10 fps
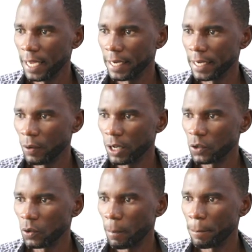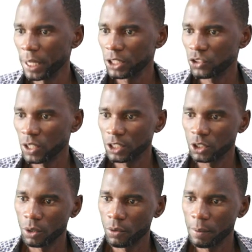and I want to pick
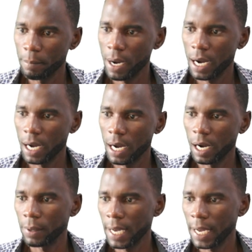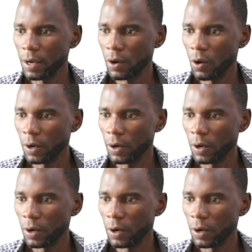structural rebar, apply,